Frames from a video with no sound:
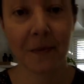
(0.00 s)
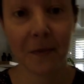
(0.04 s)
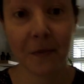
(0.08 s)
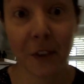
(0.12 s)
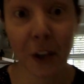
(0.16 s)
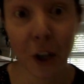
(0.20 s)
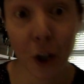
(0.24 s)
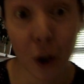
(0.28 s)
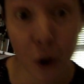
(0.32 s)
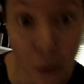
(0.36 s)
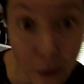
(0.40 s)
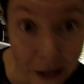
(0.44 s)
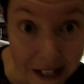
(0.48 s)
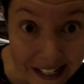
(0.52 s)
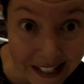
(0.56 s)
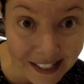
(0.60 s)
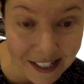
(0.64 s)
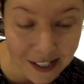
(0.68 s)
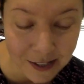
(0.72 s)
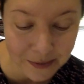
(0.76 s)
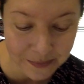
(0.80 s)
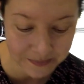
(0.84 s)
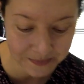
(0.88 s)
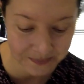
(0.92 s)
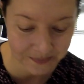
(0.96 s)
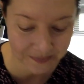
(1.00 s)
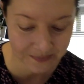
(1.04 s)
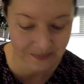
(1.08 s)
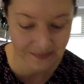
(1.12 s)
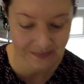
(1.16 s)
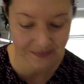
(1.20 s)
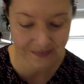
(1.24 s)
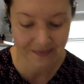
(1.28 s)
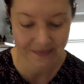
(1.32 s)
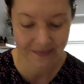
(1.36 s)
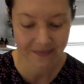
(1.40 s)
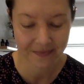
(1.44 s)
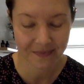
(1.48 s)
The Crate.
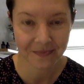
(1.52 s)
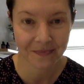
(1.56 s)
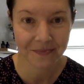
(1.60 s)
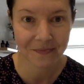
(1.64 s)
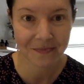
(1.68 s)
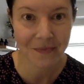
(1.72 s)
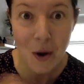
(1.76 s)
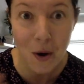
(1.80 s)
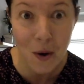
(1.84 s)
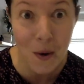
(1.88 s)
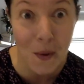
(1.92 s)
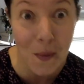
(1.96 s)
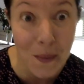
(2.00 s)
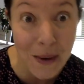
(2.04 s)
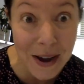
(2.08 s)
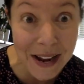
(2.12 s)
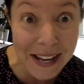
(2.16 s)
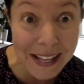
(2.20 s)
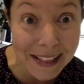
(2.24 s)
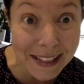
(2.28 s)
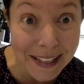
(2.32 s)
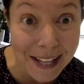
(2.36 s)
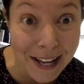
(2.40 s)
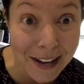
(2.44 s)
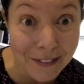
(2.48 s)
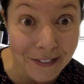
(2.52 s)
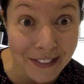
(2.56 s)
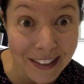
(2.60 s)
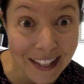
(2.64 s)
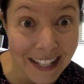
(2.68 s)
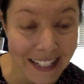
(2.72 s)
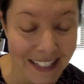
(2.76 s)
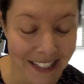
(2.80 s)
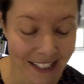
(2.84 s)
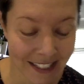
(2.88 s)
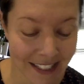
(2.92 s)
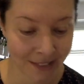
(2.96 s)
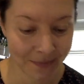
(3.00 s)
Oh, I love
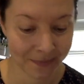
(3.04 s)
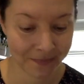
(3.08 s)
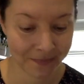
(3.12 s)
this!